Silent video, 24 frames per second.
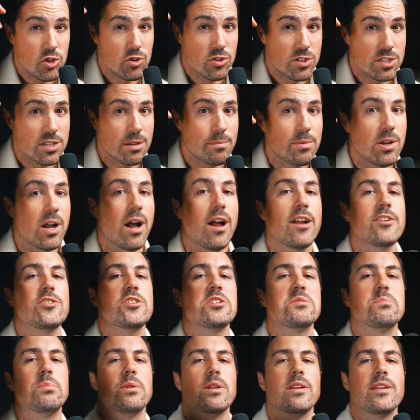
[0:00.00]
your
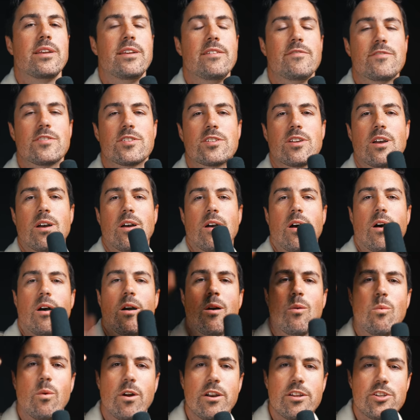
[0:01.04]
subconscious beliefs
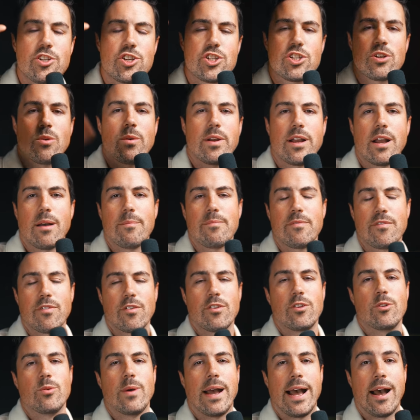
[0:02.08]
are what is showing up for
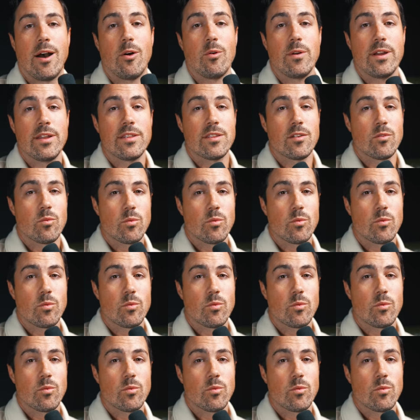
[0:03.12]
you out in the